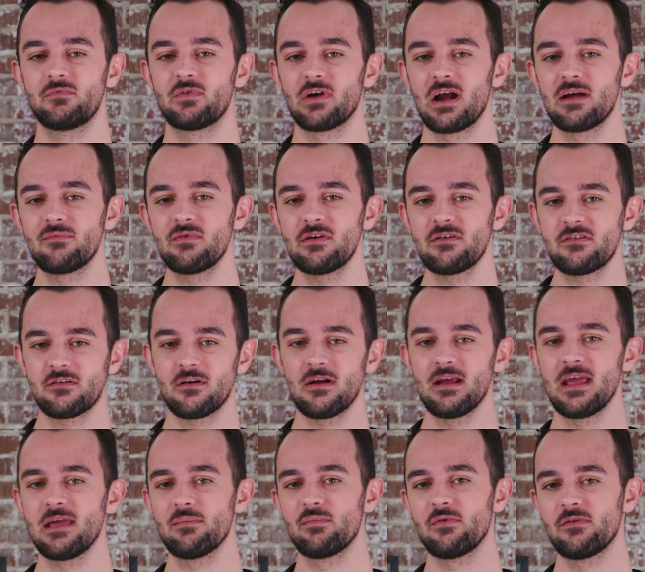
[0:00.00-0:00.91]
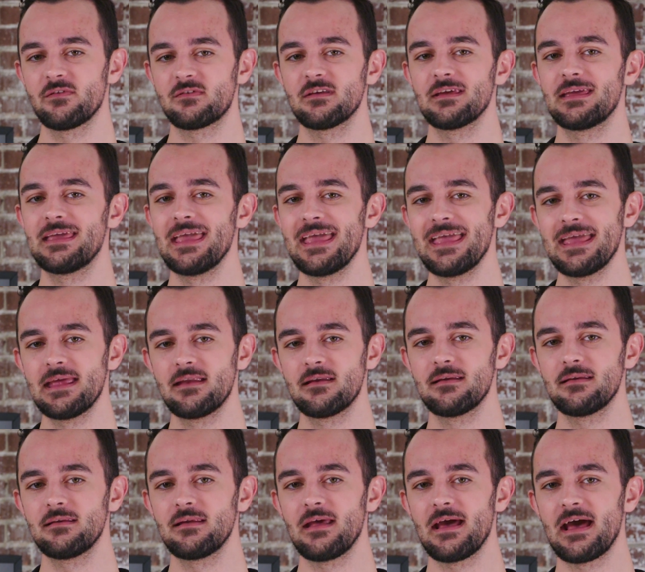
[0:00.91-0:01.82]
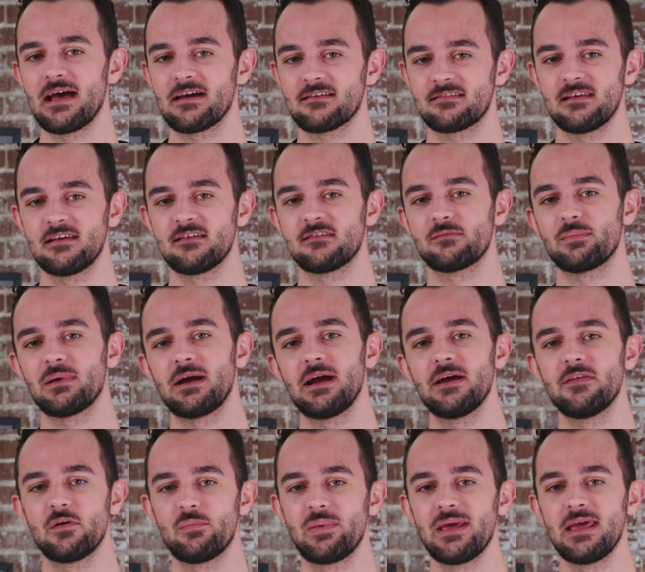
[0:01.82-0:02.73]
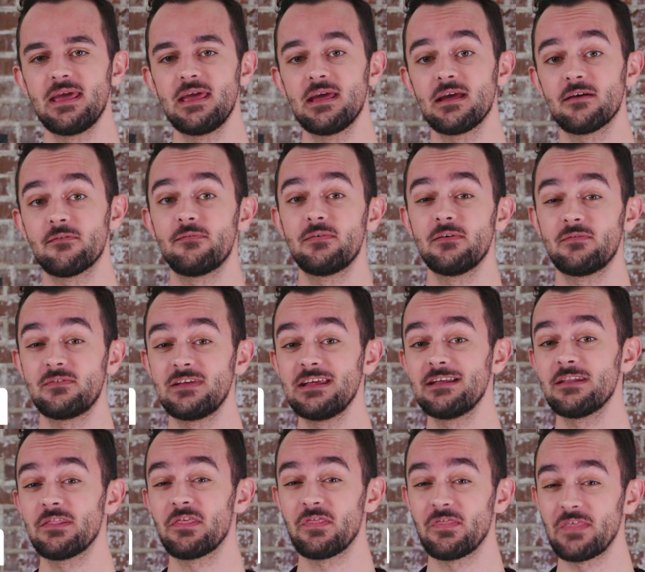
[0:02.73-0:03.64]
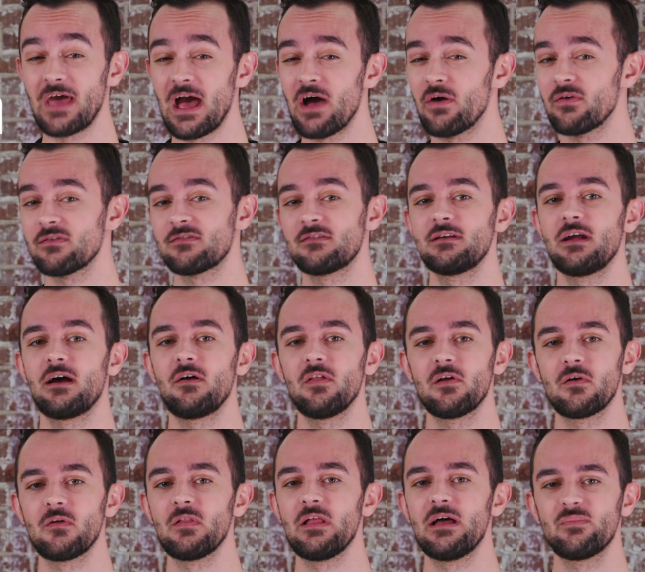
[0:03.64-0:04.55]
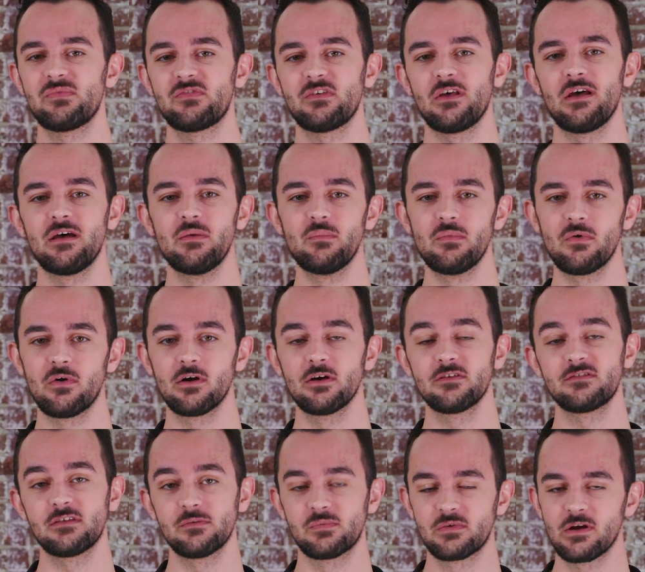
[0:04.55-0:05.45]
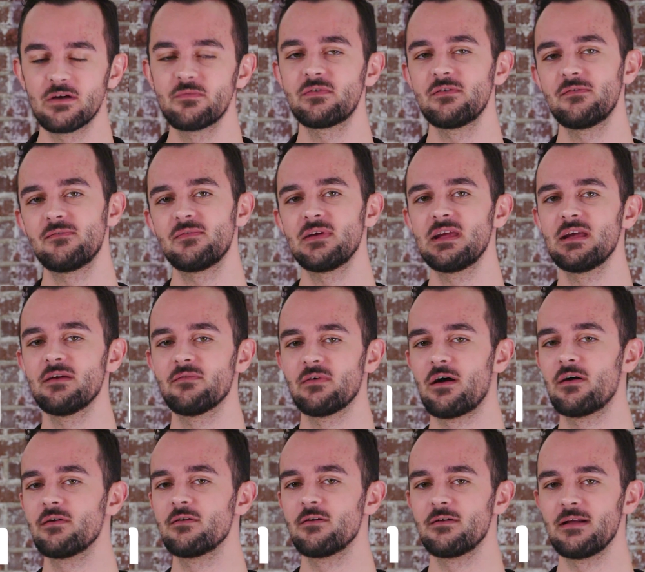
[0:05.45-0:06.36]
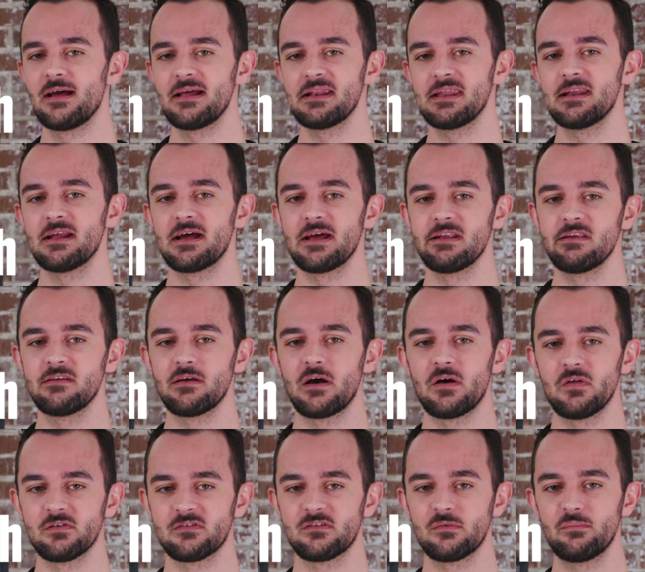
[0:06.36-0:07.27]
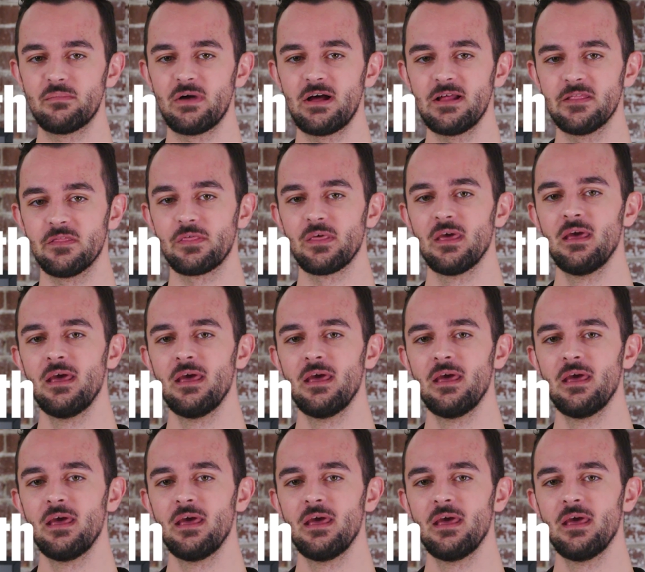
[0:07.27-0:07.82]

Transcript: Drivers are able to gain access by either paying a fifteen thousand dollar lump sum or a subscription fee of one hundred ninety-nine dollars a month.